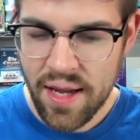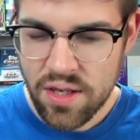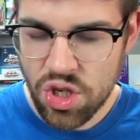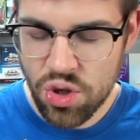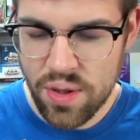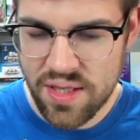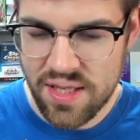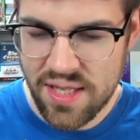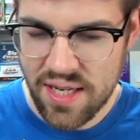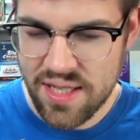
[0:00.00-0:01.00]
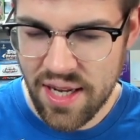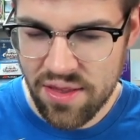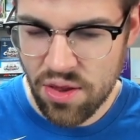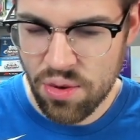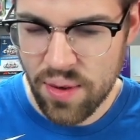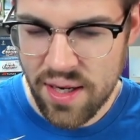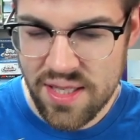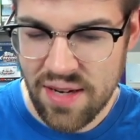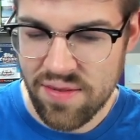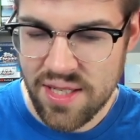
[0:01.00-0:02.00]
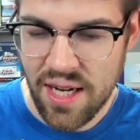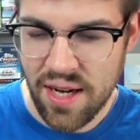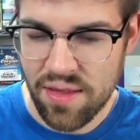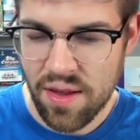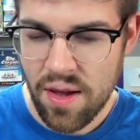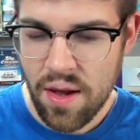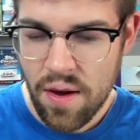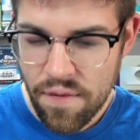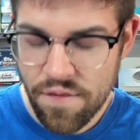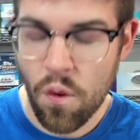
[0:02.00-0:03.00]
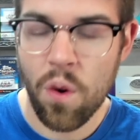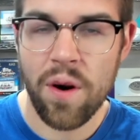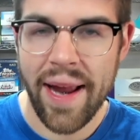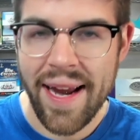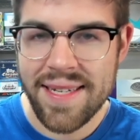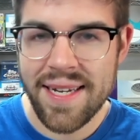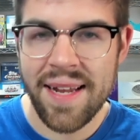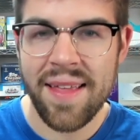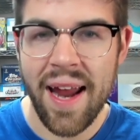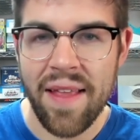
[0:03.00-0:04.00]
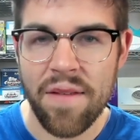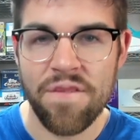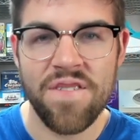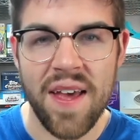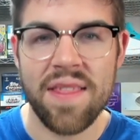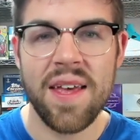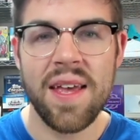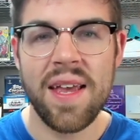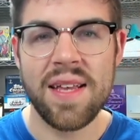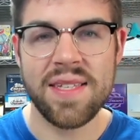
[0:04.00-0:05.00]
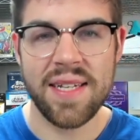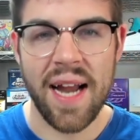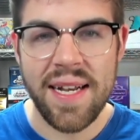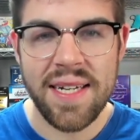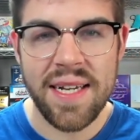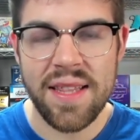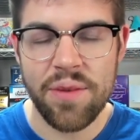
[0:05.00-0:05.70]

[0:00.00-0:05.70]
2 is the 16th, 3, 17th, 4, 18th, and the 5th is the 19th.